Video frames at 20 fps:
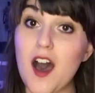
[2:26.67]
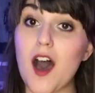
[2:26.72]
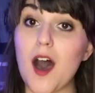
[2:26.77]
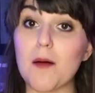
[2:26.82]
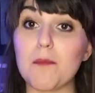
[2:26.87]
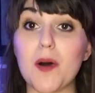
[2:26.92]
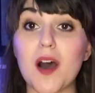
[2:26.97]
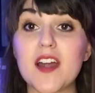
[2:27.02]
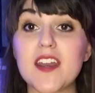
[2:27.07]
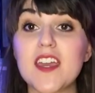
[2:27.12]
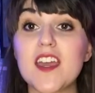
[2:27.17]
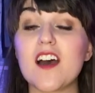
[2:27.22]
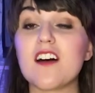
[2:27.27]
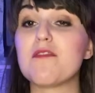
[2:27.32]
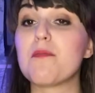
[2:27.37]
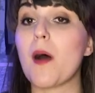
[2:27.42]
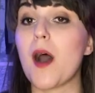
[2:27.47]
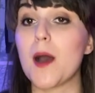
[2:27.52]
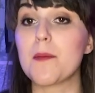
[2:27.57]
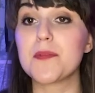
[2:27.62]
a body of
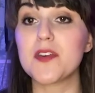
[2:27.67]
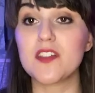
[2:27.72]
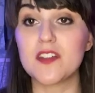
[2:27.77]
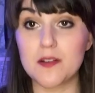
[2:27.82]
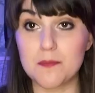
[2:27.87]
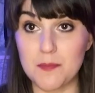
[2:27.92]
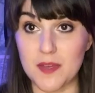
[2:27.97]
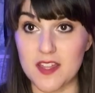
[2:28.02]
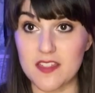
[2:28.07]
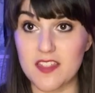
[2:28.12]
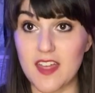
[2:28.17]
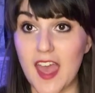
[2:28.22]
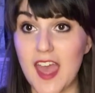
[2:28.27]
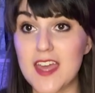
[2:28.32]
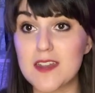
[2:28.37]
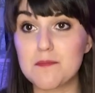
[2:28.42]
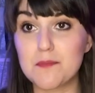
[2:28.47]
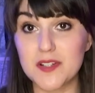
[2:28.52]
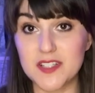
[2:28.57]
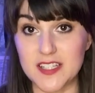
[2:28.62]
popular myth
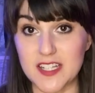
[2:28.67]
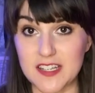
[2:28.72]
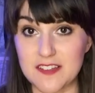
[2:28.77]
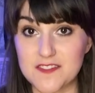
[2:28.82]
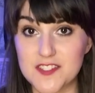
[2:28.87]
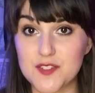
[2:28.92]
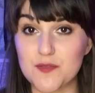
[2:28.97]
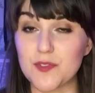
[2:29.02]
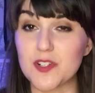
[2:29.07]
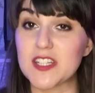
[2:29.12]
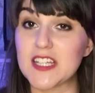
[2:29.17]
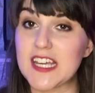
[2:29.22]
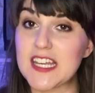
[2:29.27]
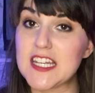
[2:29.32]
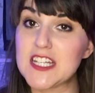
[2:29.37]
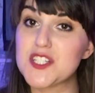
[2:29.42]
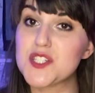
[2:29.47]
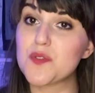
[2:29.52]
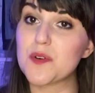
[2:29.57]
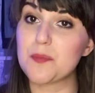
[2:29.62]
and beliefs
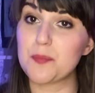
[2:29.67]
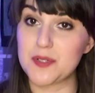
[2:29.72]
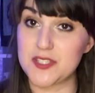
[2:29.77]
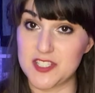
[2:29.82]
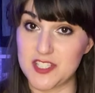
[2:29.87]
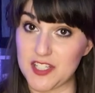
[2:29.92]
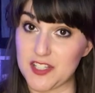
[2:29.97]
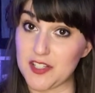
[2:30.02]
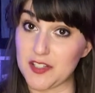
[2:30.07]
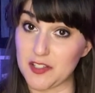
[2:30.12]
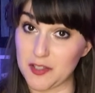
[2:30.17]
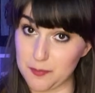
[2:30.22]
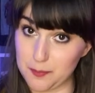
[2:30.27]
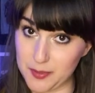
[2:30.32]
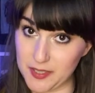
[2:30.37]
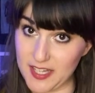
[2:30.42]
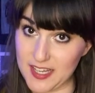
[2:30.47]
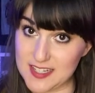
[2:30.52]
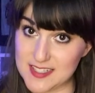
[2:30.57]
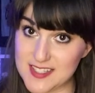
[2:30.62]
relating to a particular
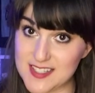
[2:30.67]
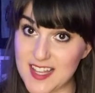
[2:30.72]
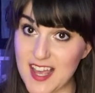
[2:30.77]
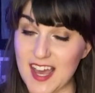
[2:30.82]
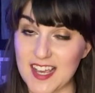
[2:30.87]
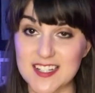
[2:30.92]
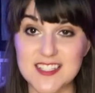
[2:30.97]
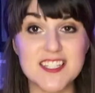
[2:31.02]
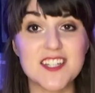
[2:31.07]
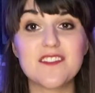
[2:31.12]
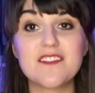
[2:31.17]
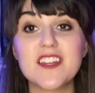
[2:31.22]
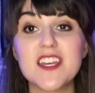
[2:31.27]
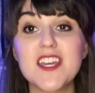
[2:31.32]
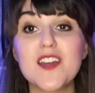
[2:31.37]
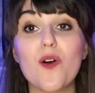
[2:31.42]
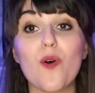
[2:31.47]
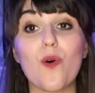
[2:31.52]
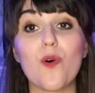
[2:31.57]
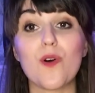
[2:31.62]
place, activity,
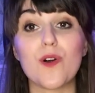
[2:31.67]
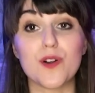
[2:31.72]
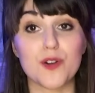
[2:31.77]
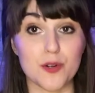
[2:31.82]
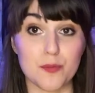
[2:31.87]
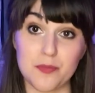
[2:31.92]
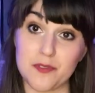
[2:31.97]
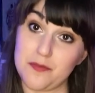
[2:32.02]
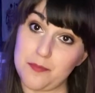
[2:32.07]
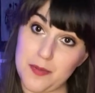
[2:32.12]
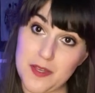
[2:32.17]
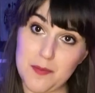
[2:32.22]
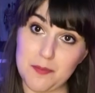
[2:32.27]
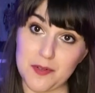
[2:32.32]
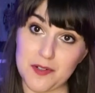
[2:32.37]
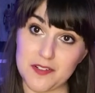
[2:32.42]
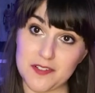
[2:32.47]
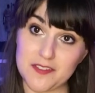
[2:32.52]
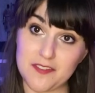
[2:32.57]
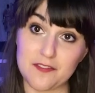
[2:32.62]
or group of
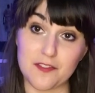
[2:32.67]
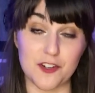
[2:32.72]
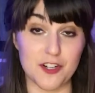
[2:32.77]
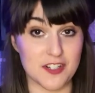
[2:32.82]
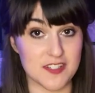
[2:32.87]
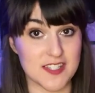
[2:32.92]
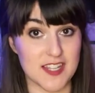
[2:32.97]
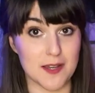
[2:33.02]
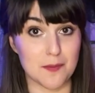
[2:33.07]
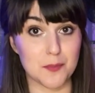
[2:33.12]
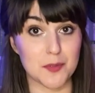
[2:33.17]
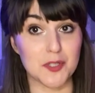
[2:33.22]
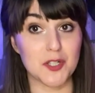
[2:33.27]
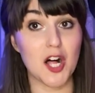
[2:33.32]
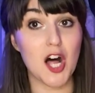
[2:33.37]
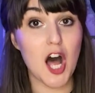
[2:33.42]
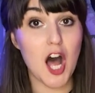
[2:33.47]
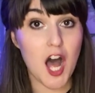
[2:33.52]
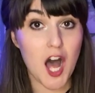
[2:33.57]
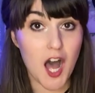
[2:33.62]
people. For example,
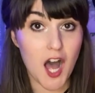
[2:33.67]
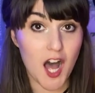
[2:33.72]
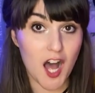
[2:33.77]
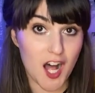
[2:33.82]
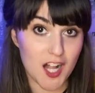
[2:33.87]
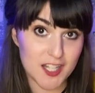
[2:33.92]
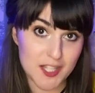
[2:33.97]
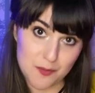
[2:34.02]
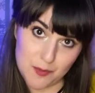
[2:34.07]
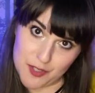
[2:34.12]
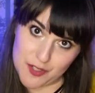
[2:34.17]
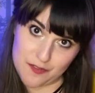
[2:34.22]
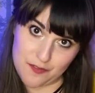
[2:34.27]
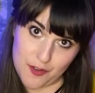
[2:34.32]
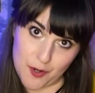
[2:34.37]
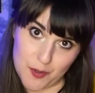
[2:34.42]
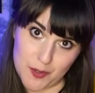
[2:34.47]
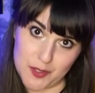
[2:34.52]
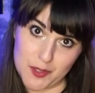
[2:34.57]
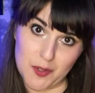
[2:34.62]
Hollywood
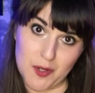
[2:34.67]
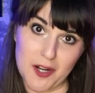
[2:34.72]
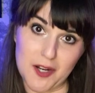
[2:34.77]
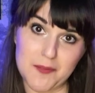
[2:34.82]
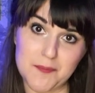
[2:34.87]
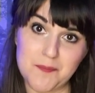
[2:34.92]
folklore.